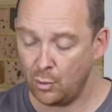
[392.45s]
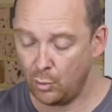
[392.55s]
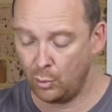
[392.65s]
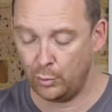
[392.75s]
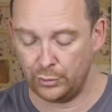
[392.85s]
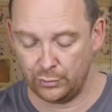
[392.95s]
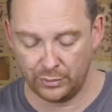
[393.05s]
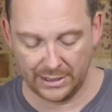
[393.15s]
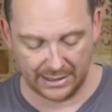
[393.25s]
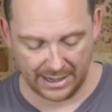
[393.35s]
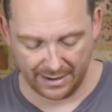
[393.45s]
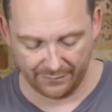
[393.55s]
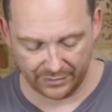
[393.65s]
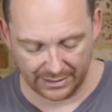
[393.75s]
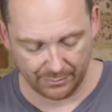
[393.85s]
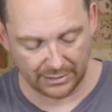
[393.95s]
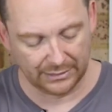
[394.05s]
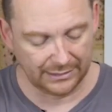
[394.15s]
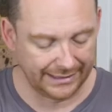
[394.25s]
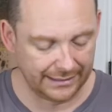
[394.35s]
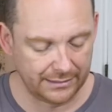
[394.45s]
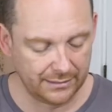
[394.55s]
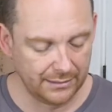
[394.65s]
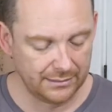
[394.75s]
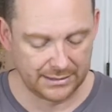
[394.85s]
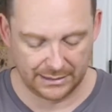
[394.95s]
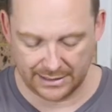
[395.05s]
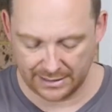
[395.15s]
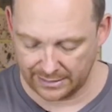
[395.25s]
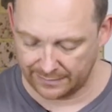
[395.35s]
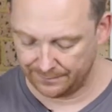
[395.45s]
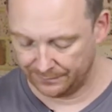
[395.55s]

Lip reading: or you can have them link together.